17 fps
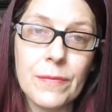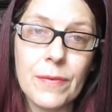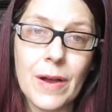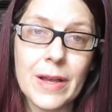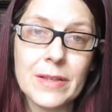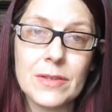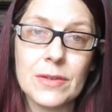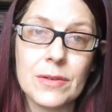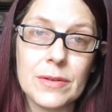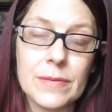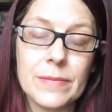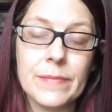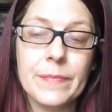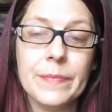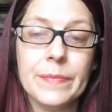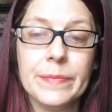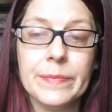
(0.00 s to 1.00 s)
Pfizer
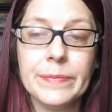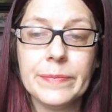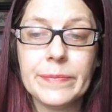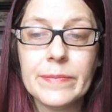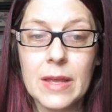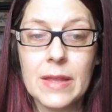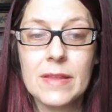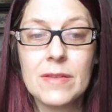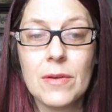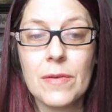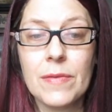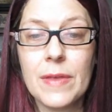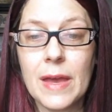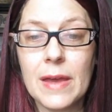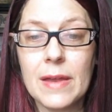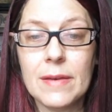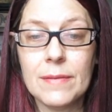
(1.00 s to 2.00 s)
so
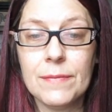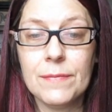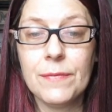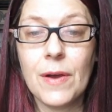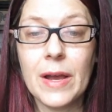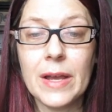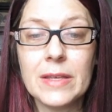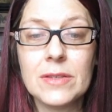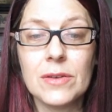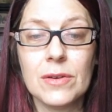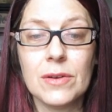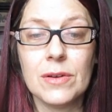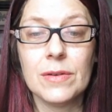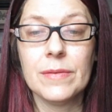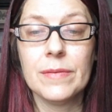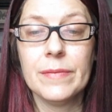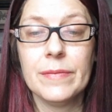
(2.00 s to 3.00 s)
that
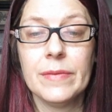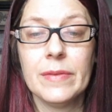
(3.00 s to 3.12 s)
Pfizer